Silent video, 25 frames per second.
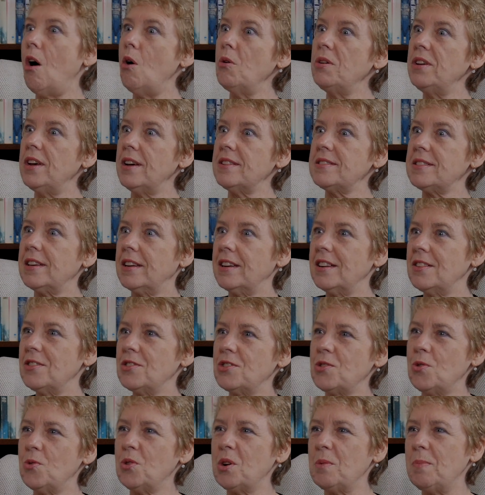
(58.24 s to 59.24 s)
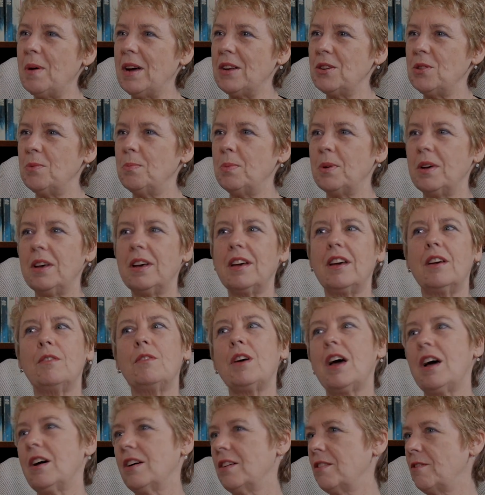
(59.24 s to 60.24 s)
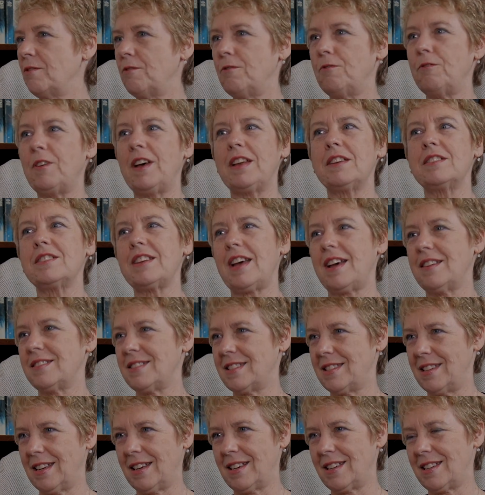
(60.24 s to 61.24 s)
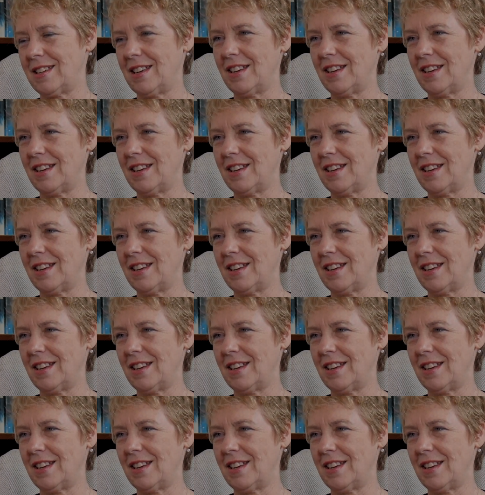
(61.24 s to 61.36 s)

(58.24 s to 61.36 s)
Oh yes, I didn't talk about you being a fantastic